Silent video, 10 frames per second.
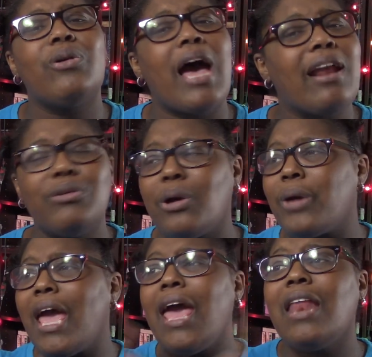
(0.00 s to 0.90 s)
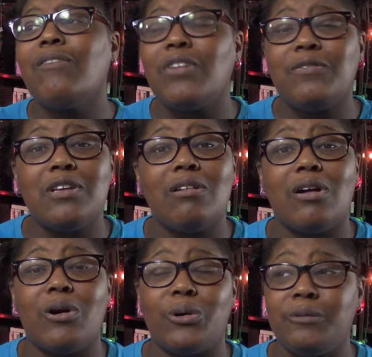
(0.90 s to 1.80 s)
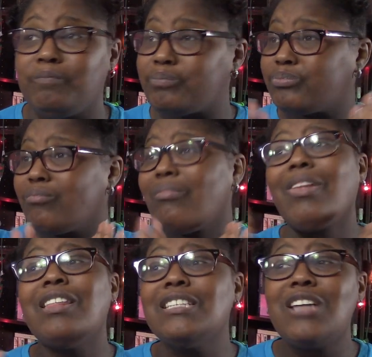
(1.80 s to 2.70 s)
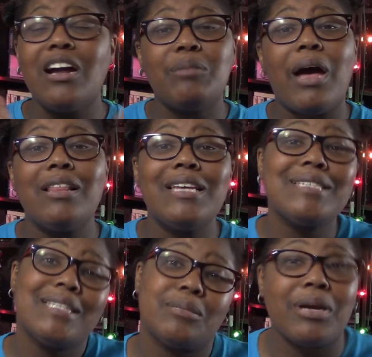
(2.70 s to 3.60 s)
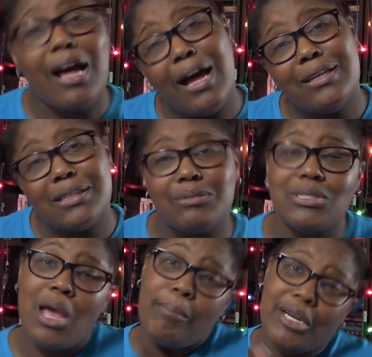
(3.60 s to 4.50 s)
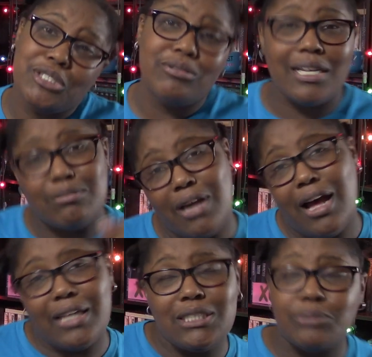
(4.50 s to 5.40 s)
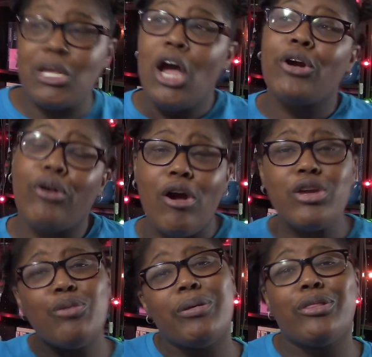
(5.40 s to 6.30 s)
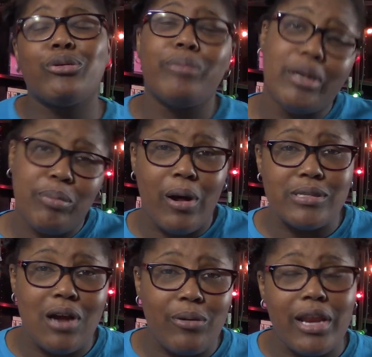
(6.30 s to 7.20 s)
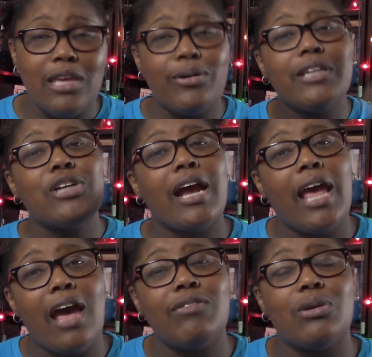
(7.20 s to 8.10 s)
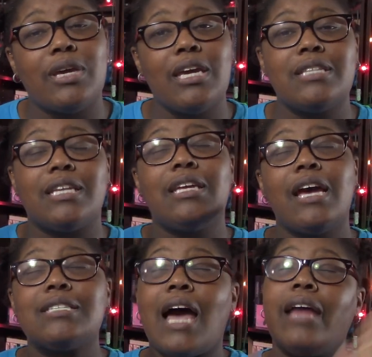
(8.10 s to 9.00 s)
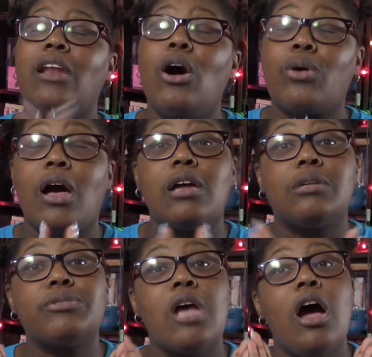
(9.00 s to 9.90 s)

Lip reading: I don't know any 50-year-old that's talking about, let's get some condoms, make sure you got some condoms. Girl, you've been through menopause already. You ain't trying to have no kids. And yes, I know condoms